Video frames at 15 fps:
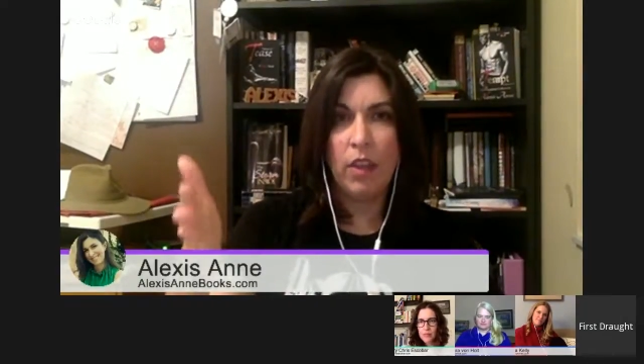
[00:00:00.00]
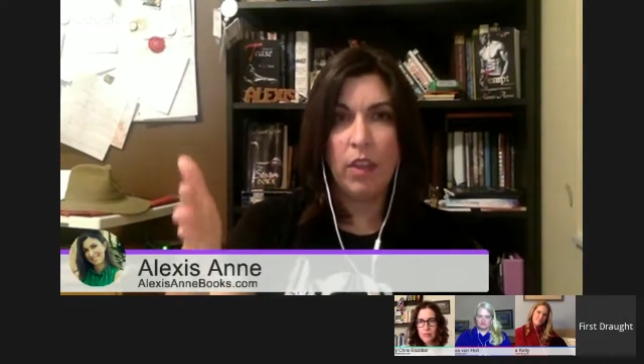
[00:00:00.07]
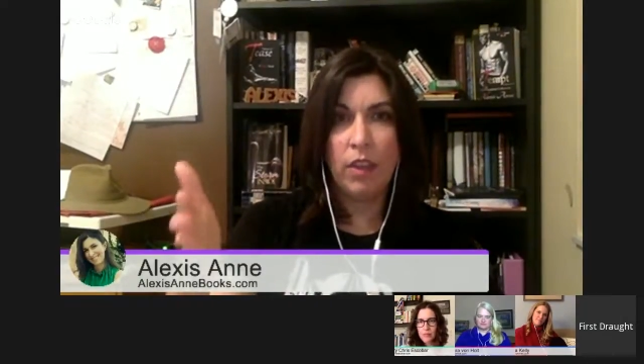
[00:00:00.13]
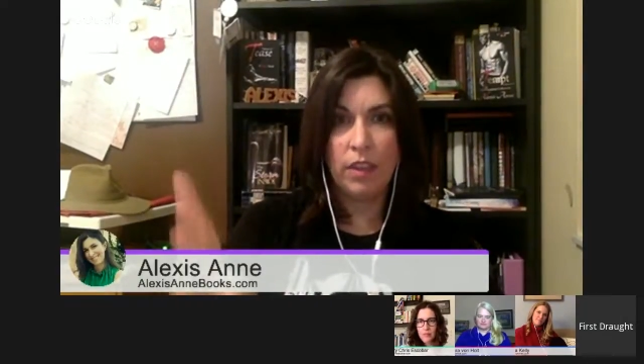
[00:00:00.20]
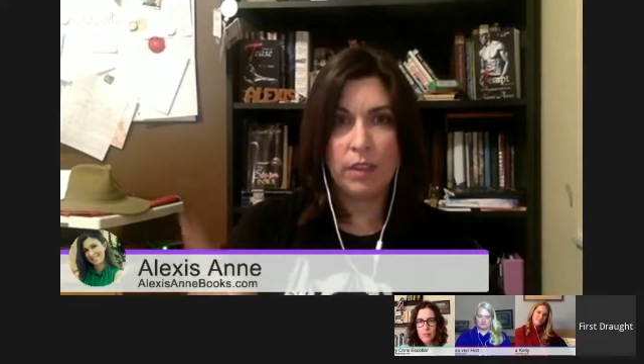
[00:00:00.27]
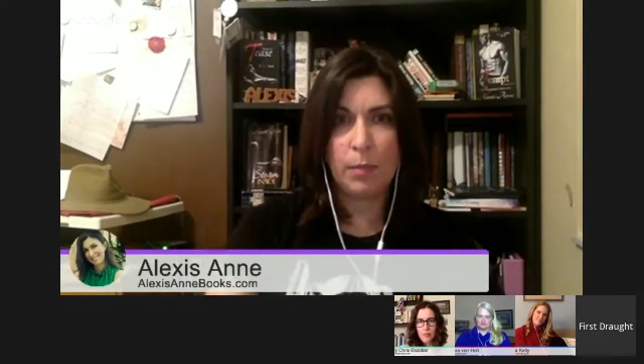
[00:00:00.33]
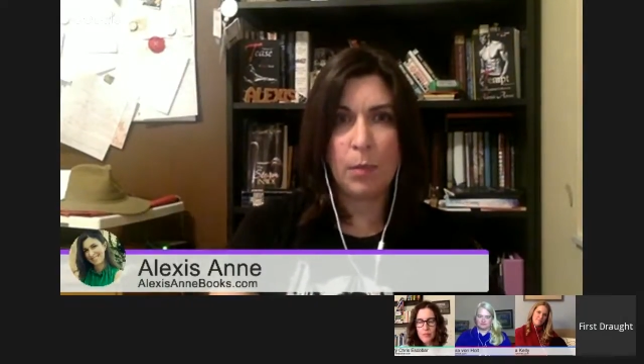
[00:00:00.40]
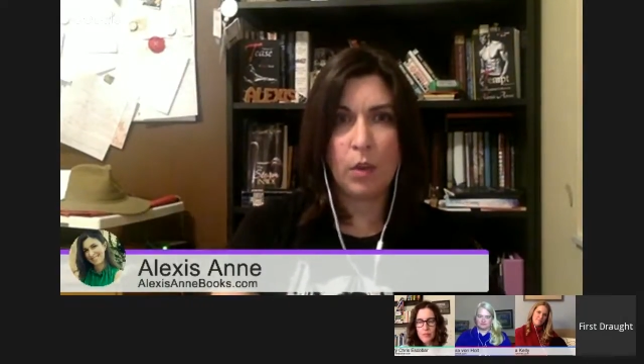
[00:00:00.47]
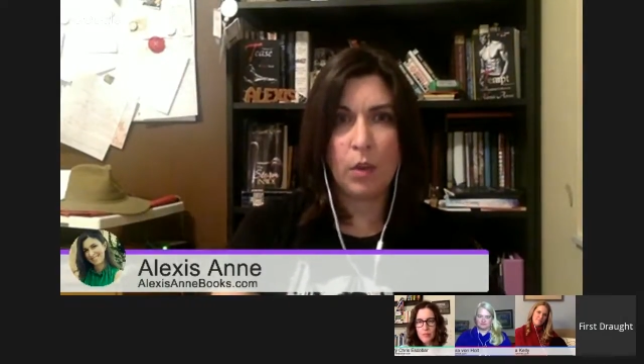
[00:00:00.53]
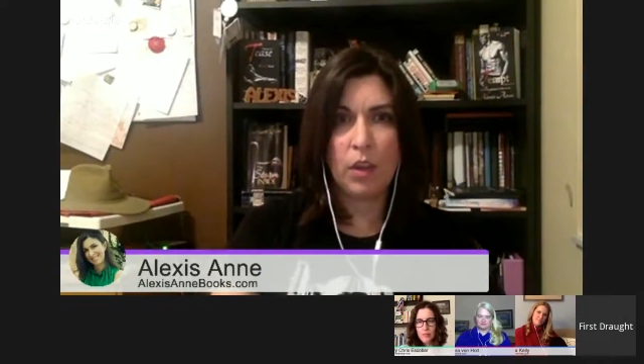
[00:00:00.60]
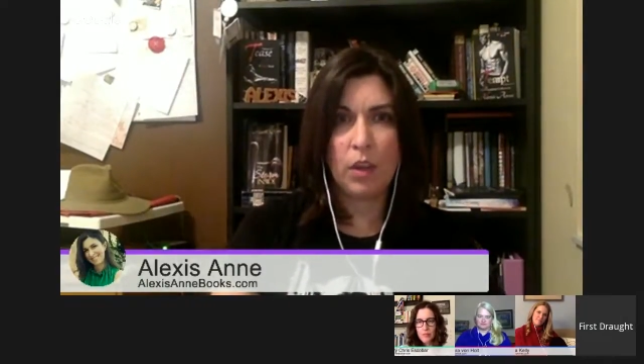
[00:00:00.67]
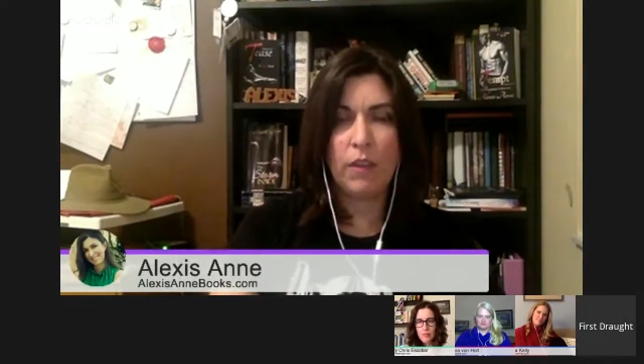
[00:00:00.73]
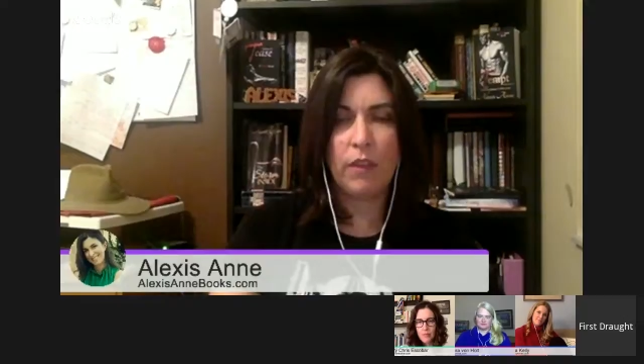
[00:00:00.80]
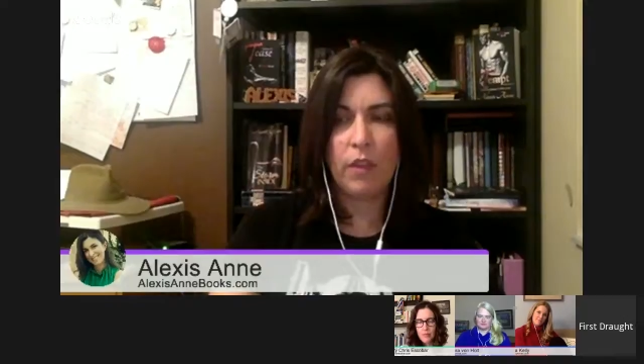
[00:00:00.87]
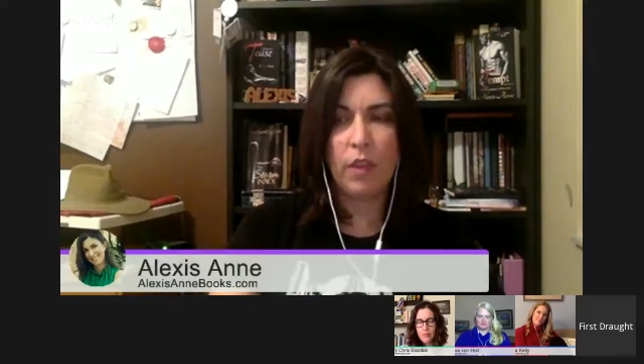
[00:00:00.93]
this book,
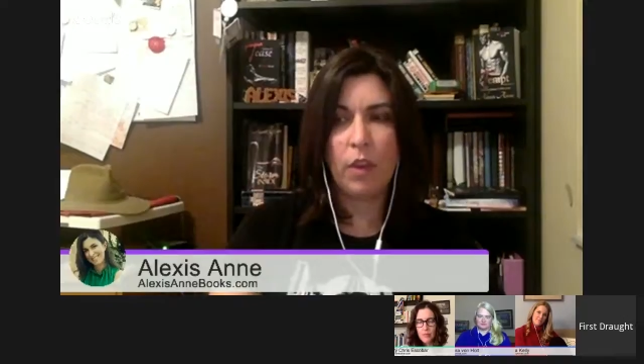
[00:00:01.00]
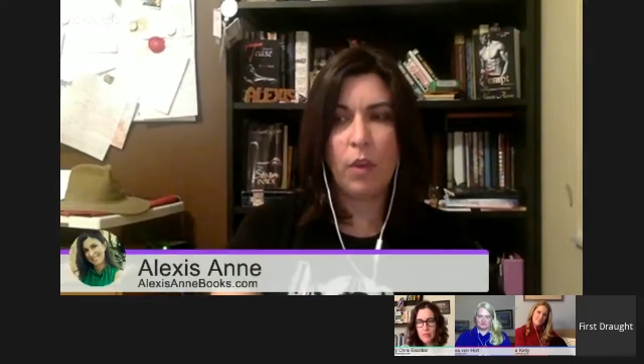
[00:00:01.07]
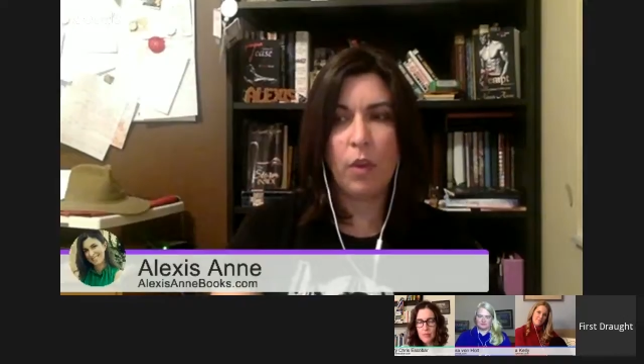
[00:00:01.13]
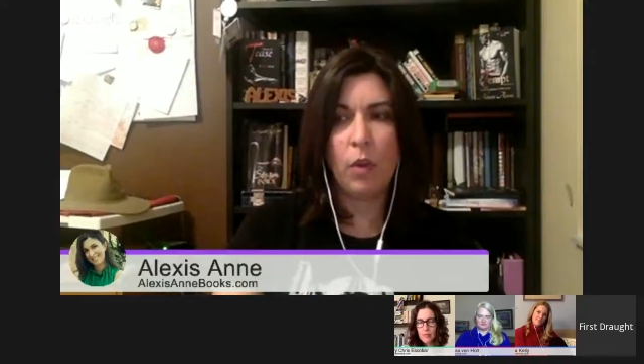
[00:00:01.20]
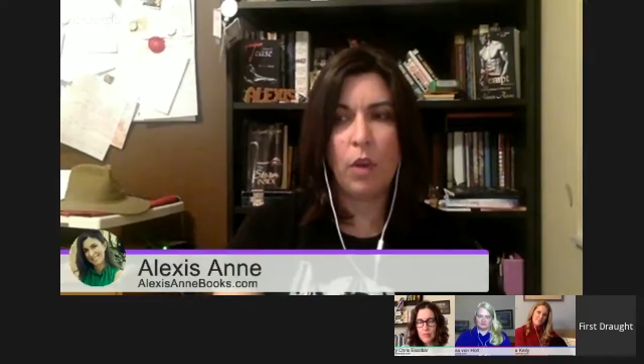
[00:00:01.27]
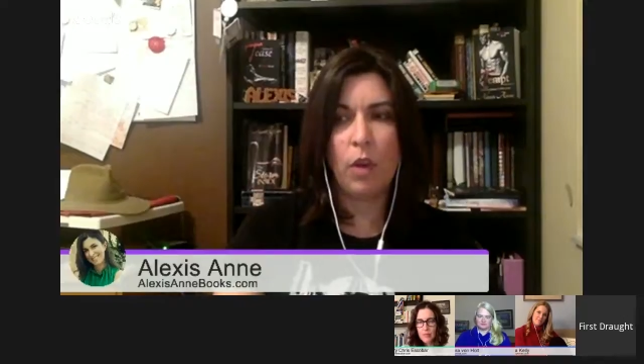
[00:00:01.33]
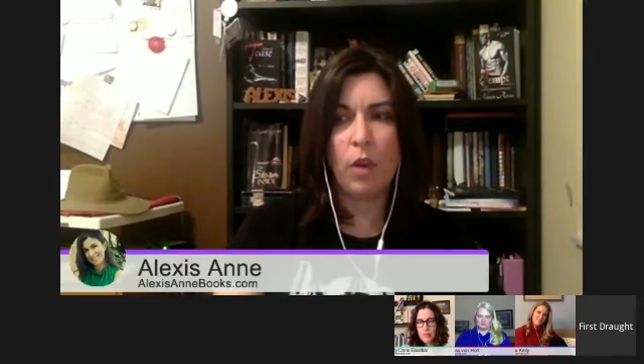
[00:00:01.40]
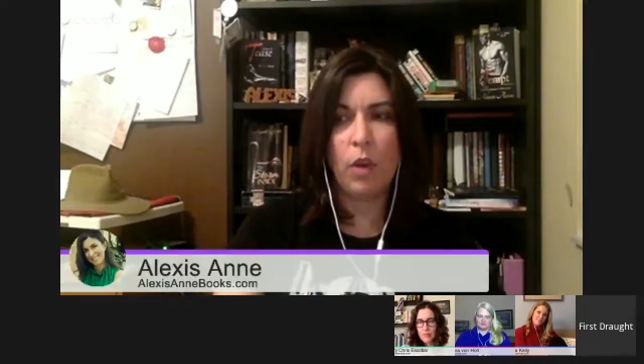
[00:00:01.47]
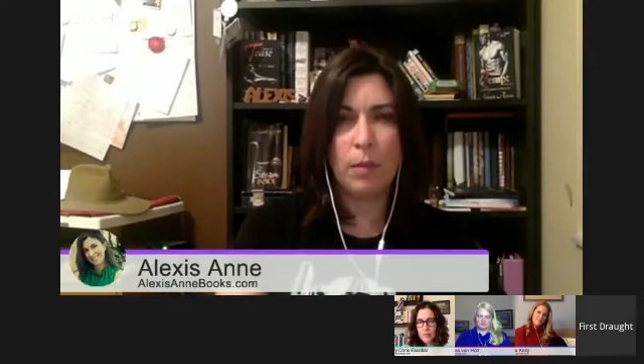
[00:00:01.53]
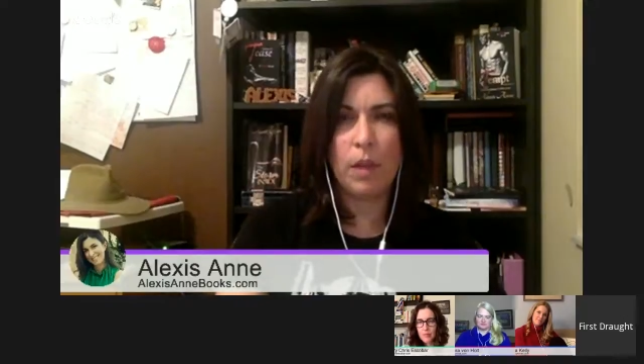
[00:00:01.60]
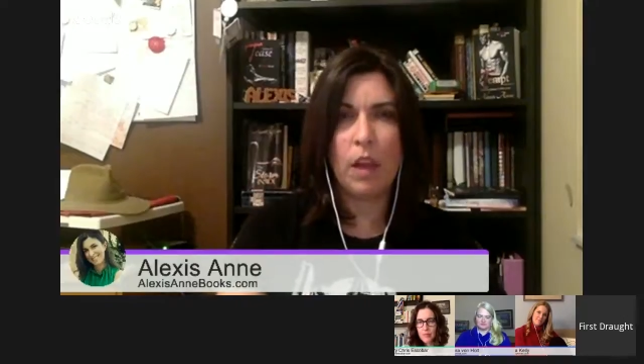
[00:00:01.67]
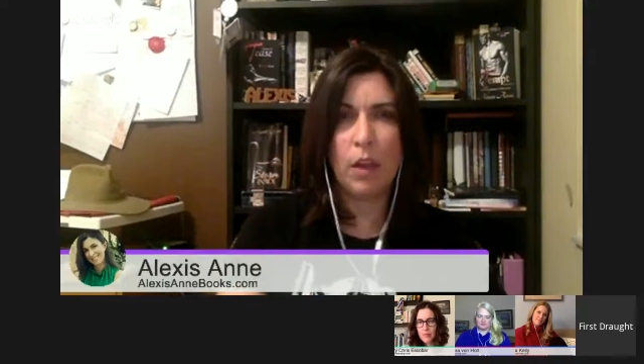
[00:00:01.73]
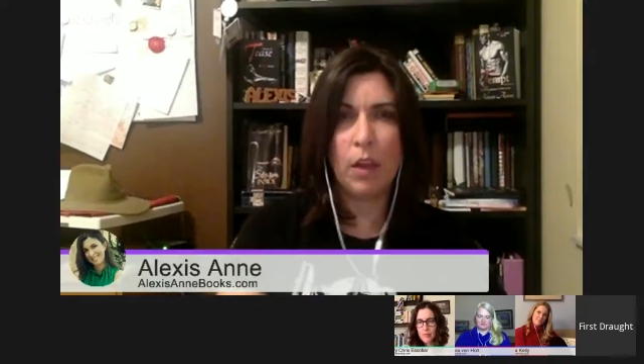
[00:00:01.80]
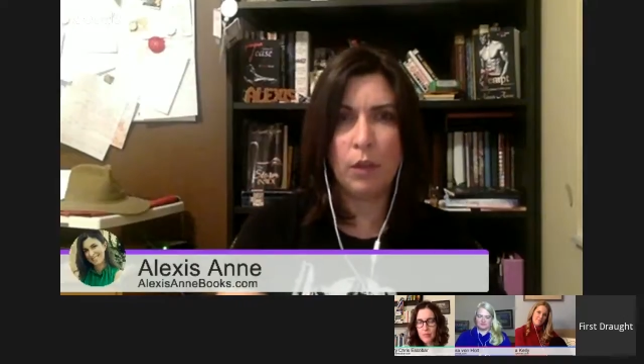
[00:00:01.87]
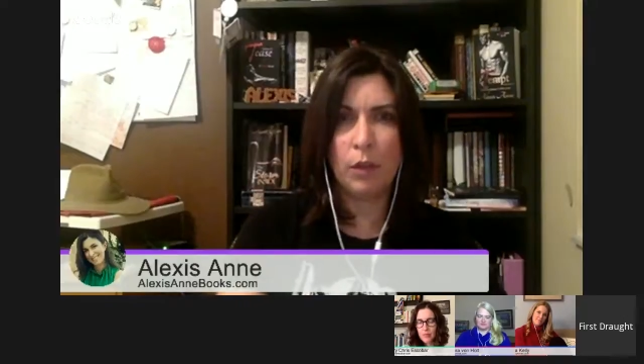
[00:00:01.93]
even though I'm
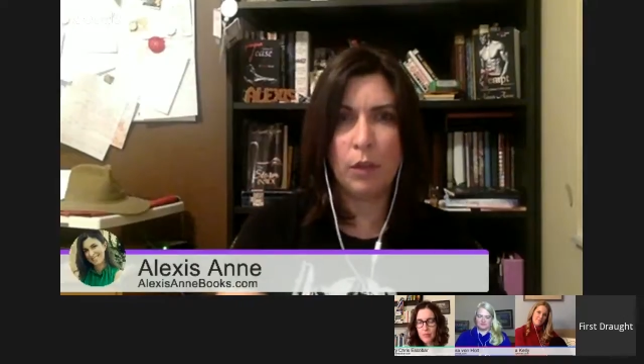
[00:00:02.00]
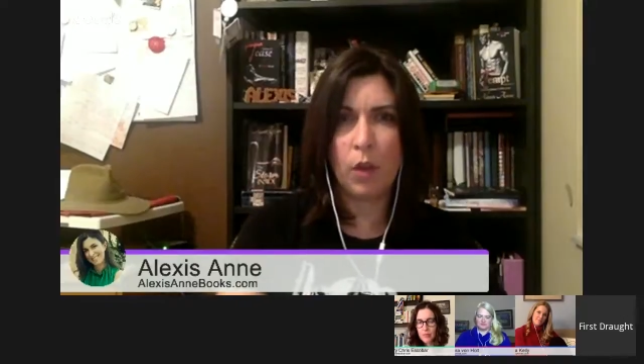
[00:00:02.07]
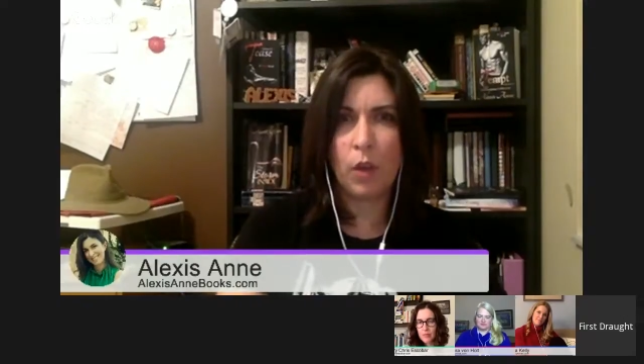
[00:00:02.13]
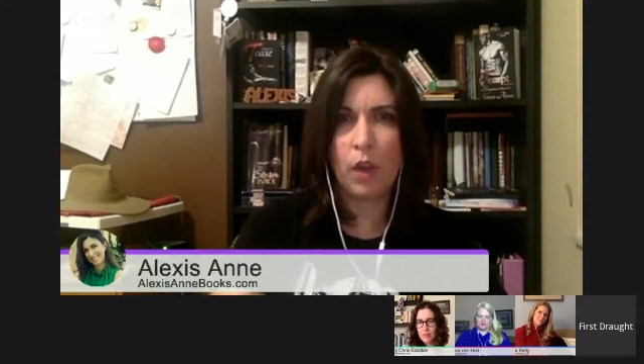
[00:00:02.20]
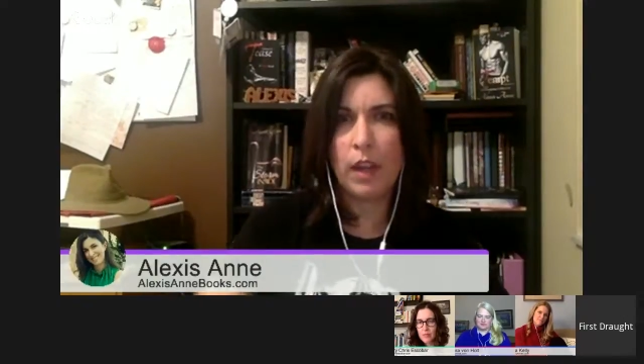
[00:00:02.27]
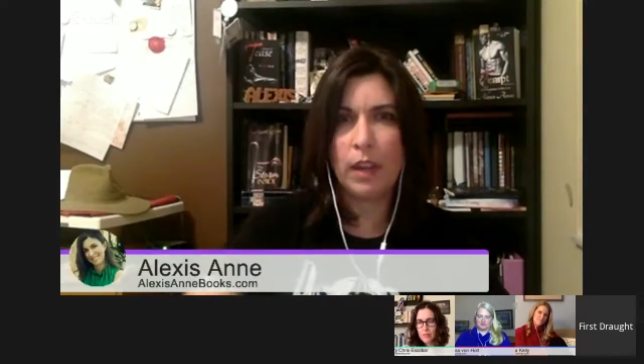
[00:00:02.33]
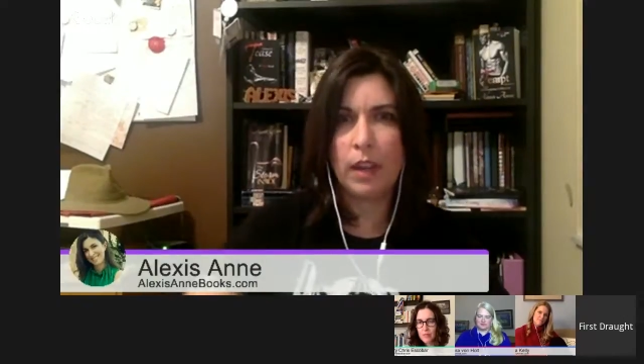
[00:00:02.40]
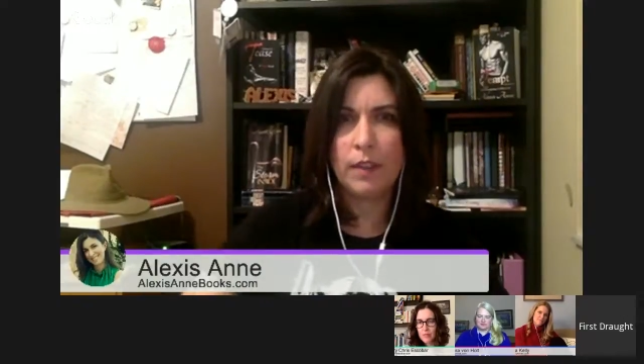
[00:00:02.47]
young for it.